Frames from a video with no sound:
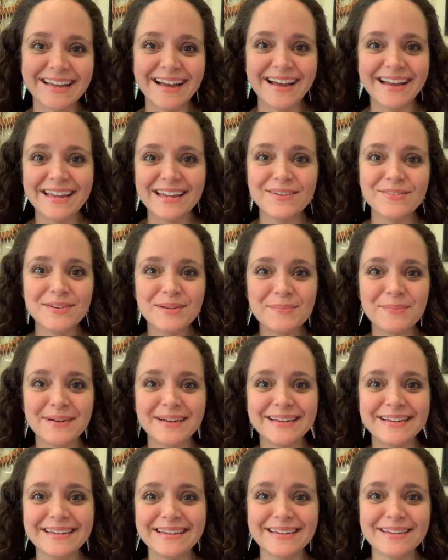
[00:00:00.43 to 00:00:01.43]
Hi
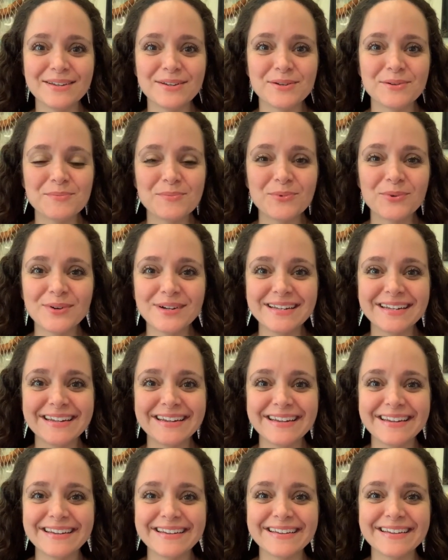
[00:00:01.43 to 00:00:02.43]
everybody, good
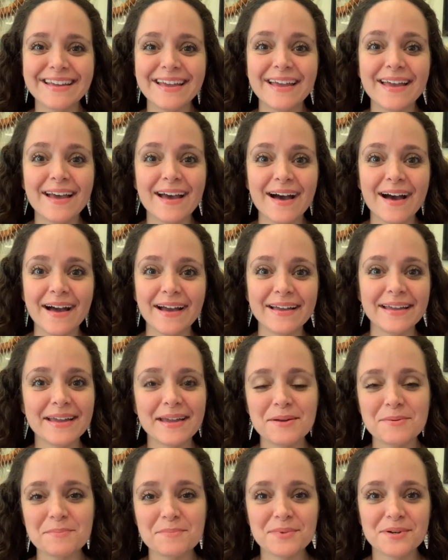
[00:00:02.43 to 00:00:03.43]
morning. I
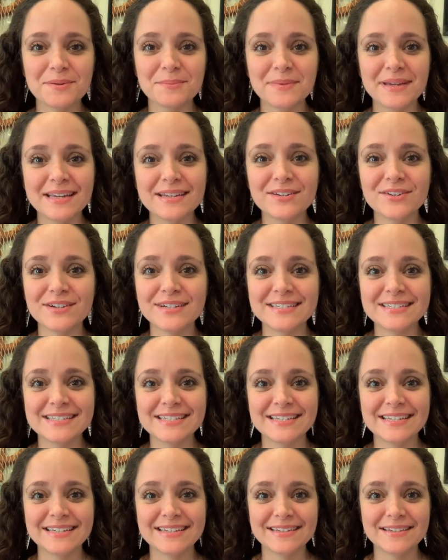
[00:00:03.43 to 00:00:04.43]
am Mermaid
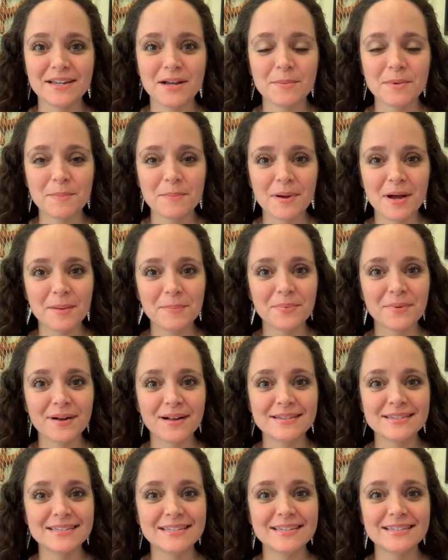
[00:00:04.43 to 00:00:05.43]
Cristine. I'm a
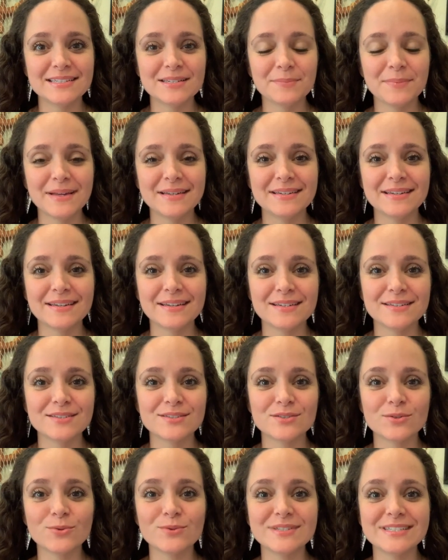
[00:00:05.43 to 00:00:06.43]
paparazzi independent
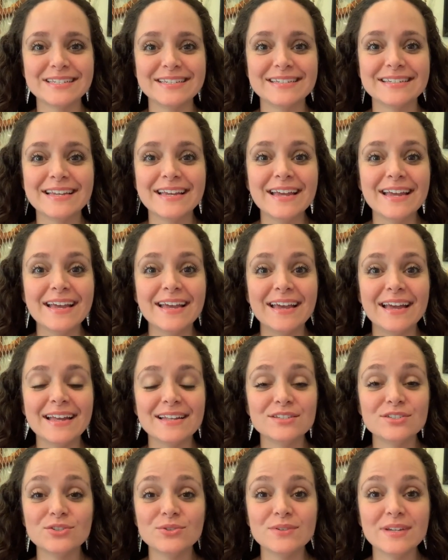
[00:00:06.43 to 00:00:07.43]
consultant,
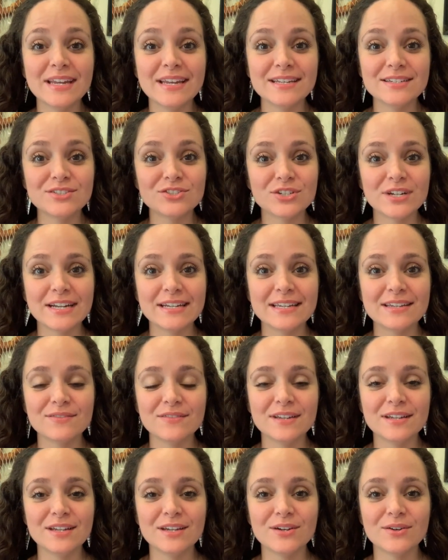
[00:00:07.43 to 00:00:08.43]
and today's training
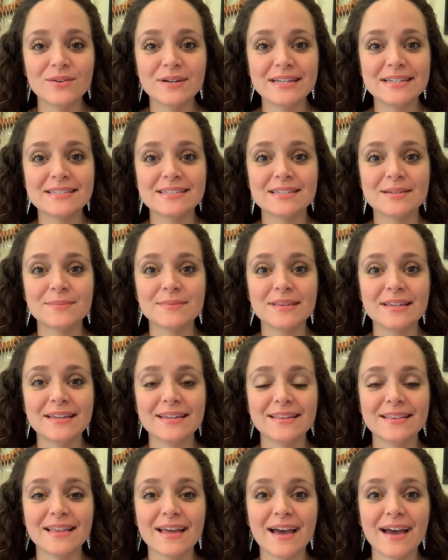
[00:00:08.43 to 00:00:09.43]
video is
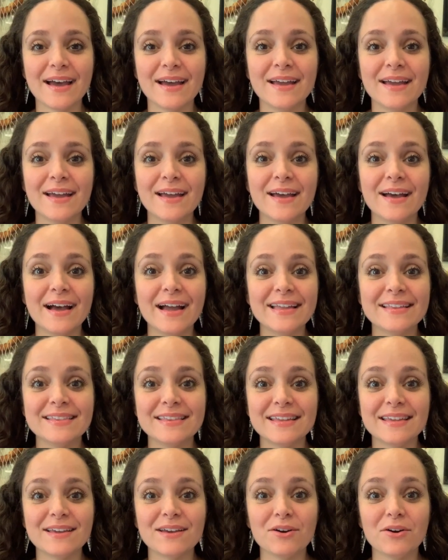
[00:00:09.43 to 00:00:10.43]
something that I
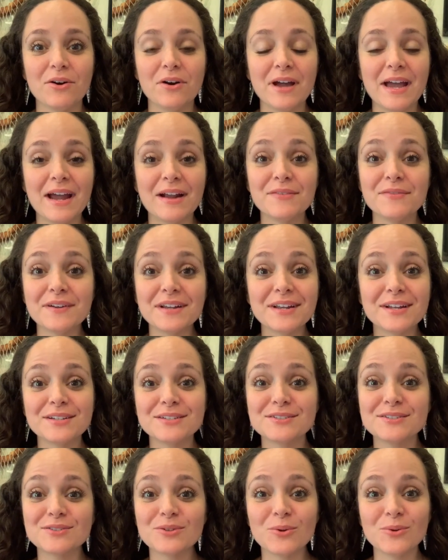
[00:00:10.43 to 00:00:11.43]
think every
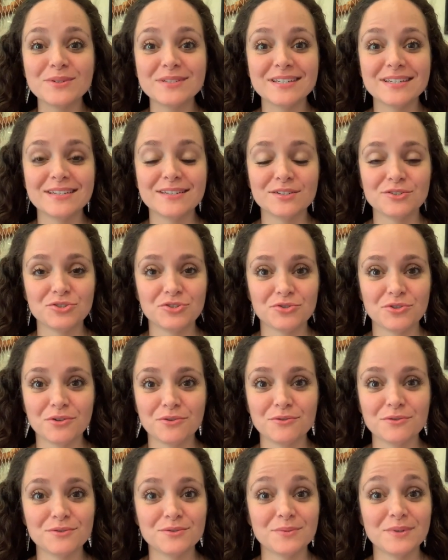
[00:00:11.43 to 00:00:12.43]
consultant
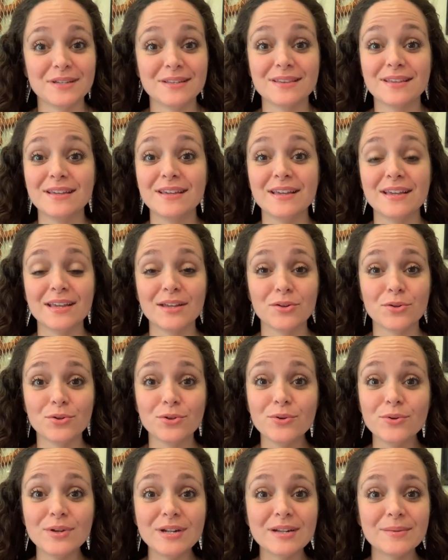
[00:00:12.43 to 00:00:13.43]
struggles with,
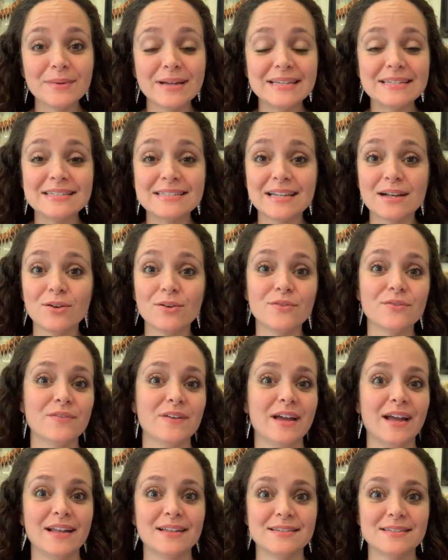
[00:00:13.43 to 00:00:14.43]
including myself
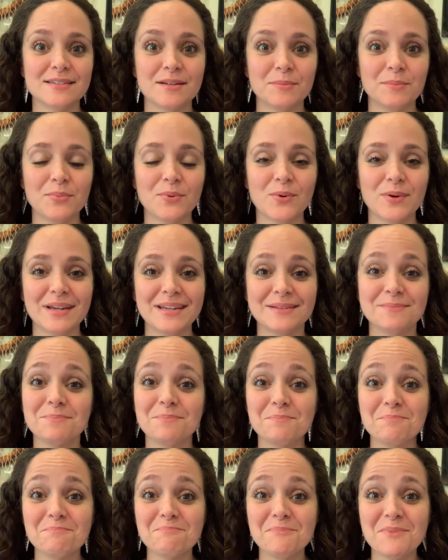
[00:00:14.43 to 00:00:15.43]
at some point.
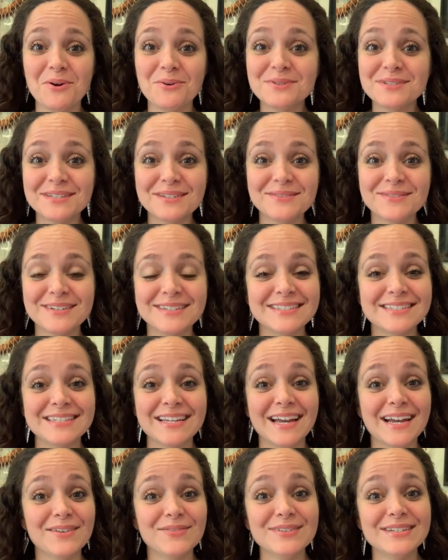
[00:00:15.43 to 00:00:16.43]
Most of us
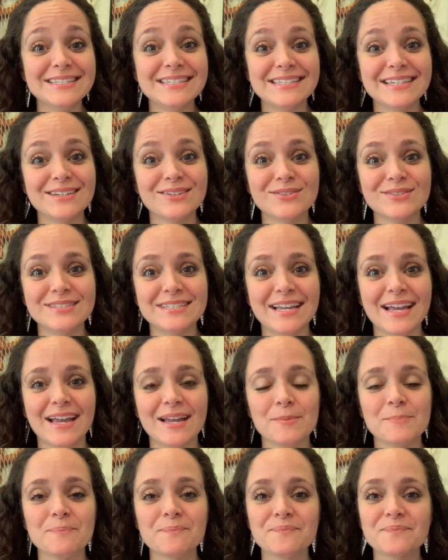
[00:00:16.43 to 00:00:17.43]
every single
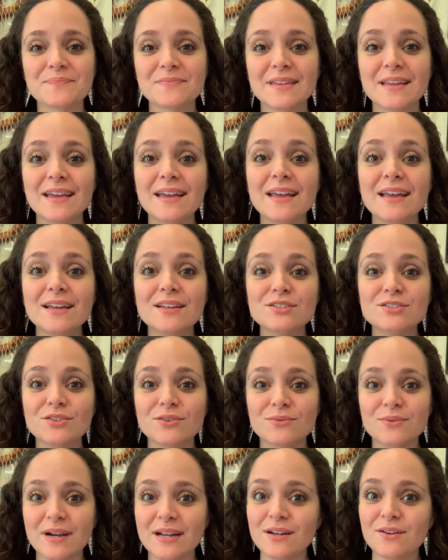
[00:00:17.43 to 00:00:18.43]
day. So
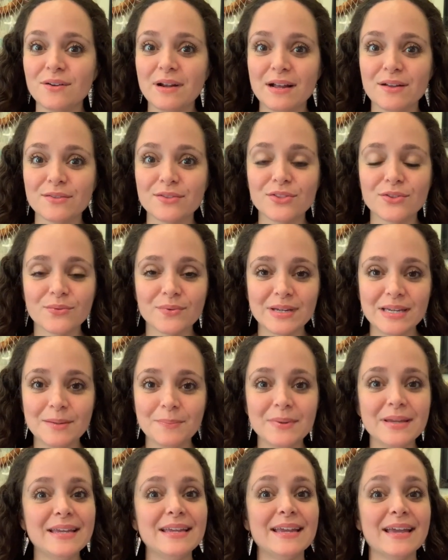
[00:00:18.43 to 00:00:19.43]
right around 3
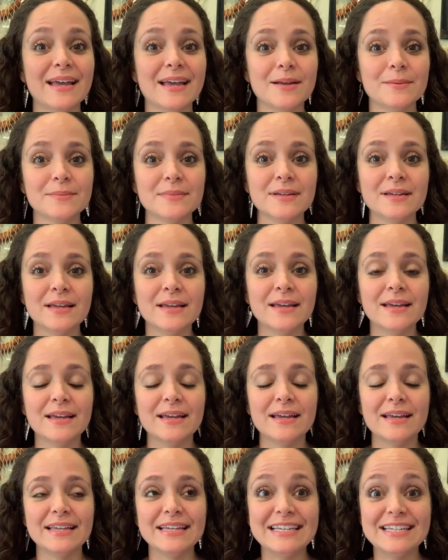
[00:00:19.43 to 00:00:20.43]
p.m.
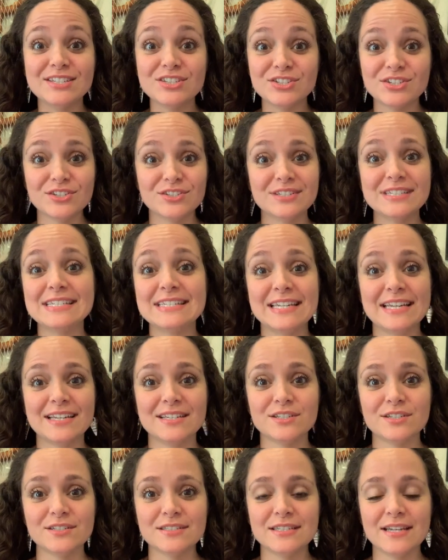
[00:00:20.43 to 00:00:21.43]
Eastern
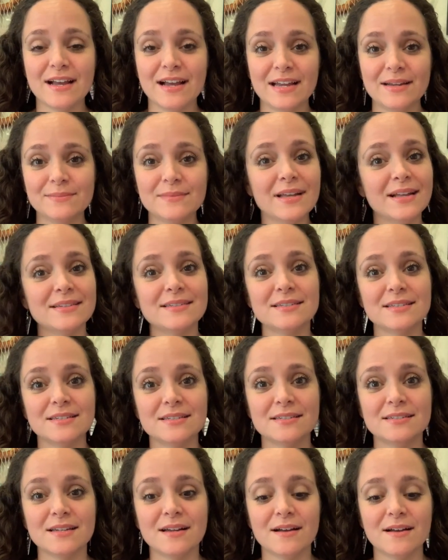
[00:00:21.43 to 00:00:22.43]
Standard Time, that's
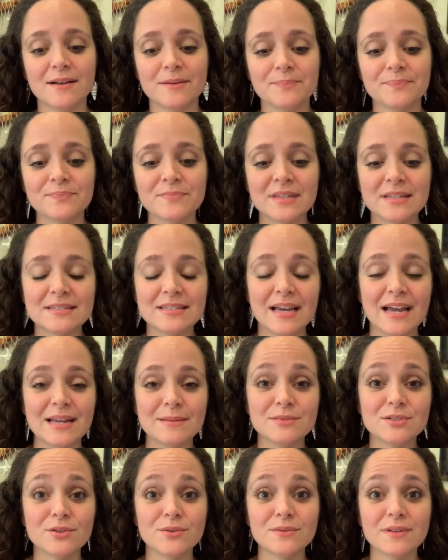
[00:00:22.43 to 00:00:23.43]
the
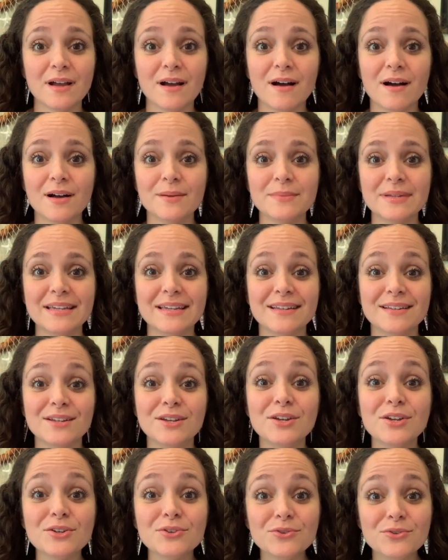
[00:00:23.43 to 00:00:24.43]
time zone that I'm
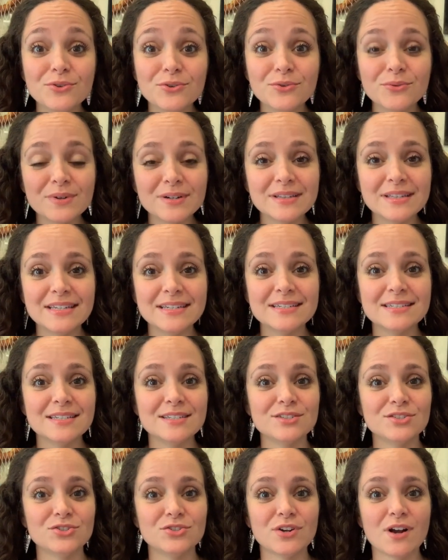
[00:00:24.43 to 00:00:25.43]
in, new
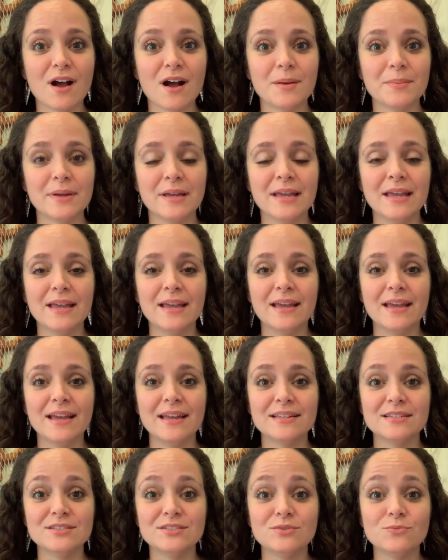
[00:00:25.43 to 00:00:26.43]
releases drop.
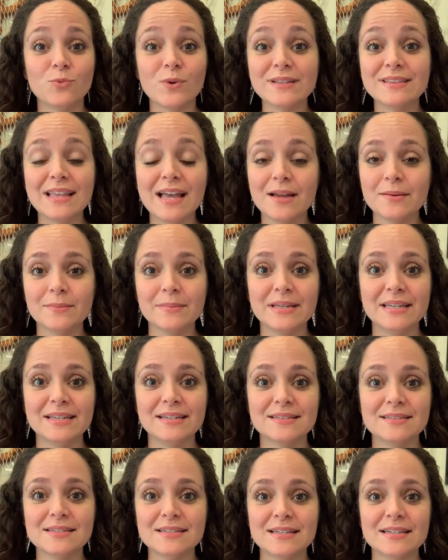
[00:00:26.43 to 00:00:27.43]
And what that
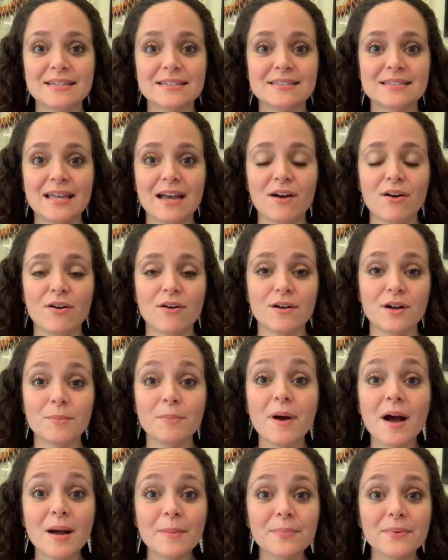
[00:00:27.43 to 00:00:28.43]
means is that on our
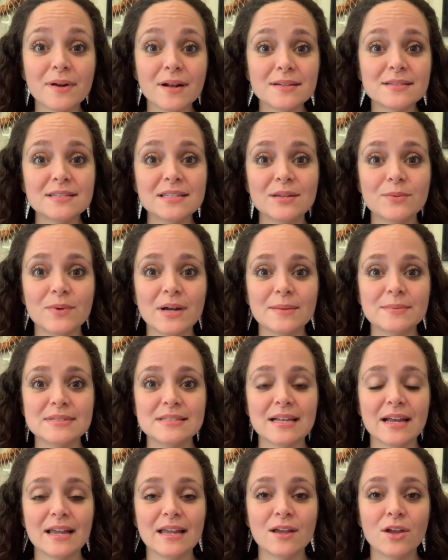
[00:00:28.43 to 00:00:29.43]
paparazzi
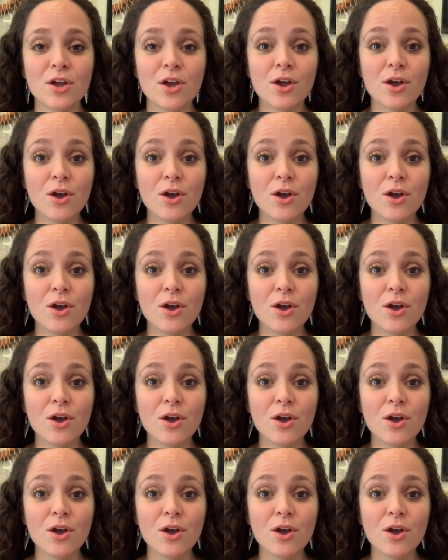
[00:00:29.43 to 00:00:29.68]
website,